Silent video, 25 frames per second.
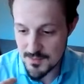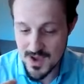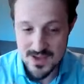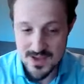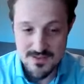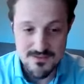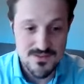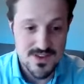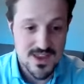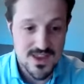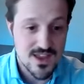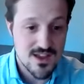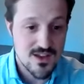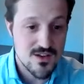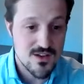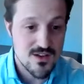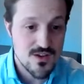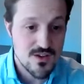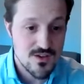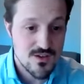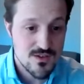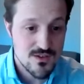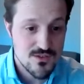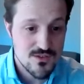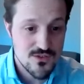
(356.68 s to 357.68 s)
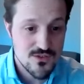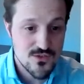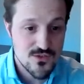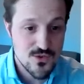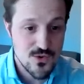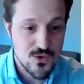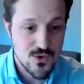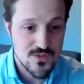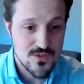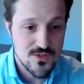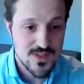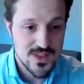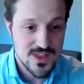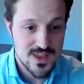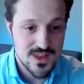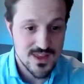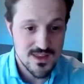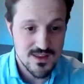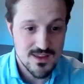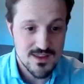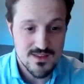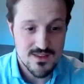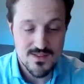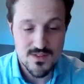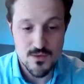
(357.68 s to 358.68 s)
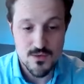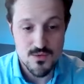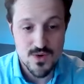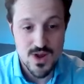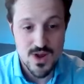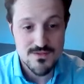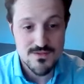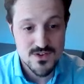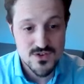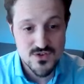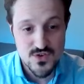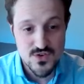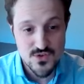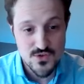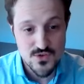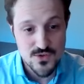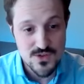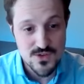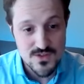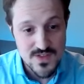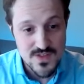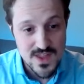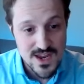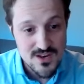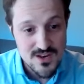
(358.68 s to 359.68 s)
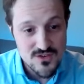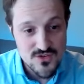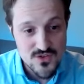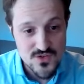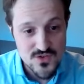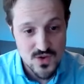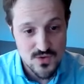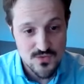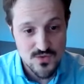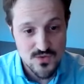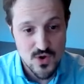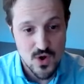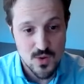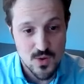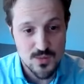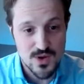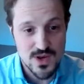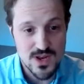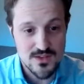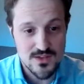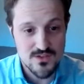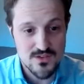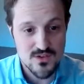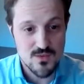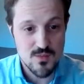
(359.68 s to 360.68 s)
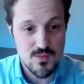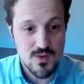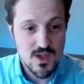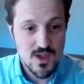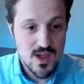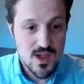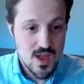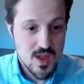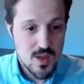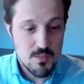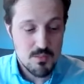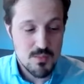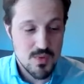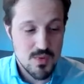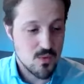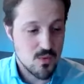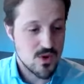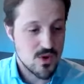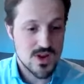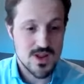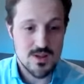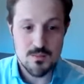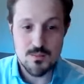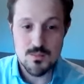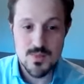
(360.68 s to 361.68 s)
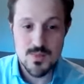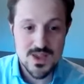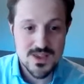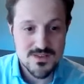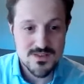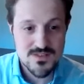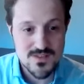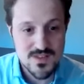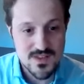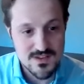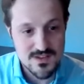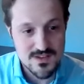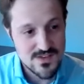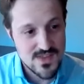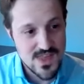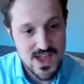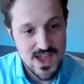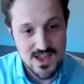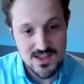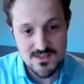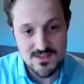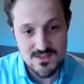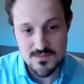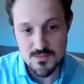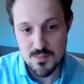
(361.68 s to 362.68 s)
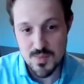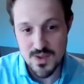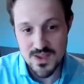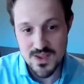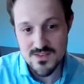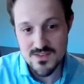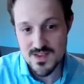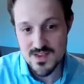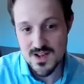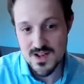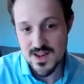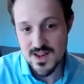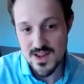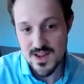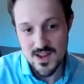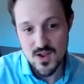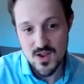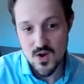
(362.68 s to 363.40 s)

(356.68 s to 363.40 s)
I think, saw the ravages or the dangers of communism. But what it missed is that basically